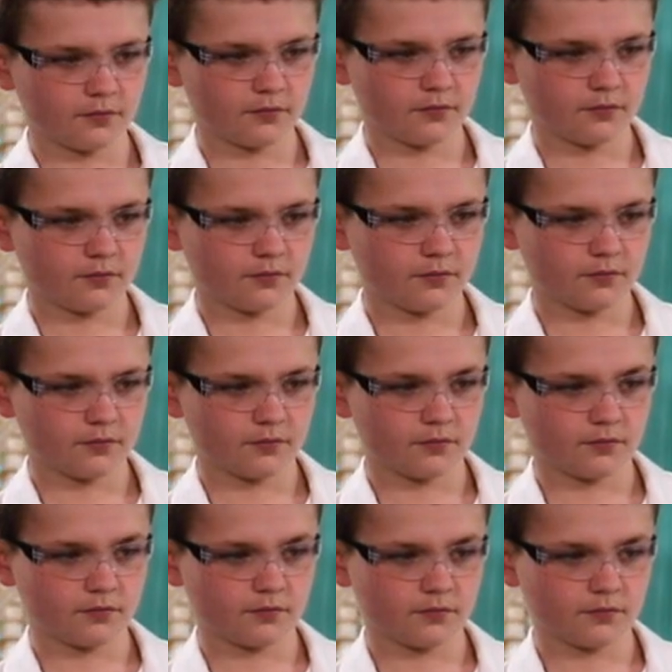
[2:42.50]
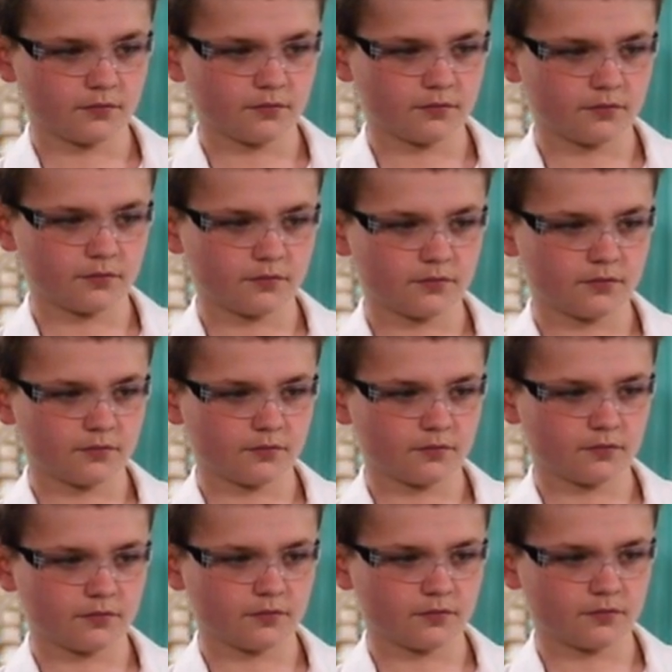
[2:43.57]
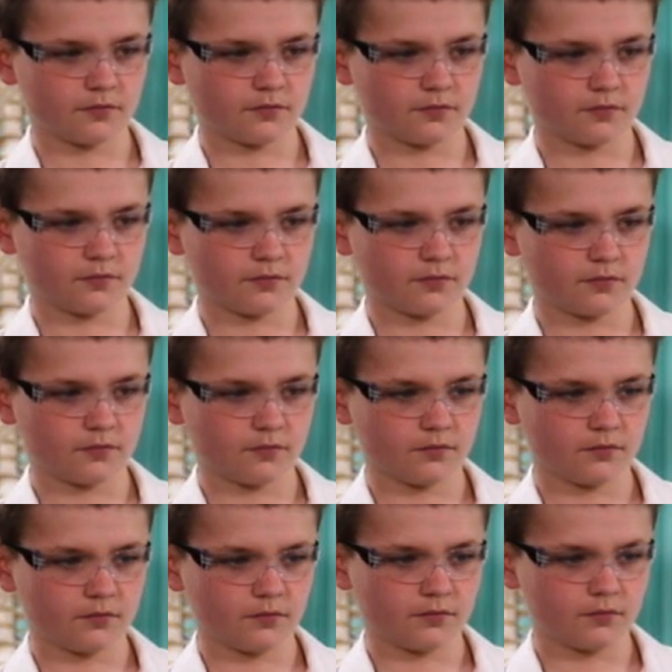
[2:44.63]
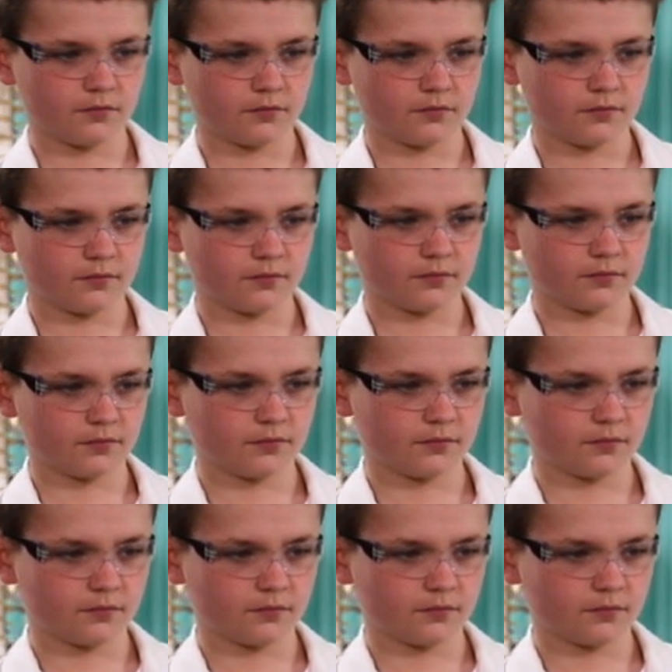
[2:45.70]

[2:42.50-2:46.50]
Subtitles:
[no speech]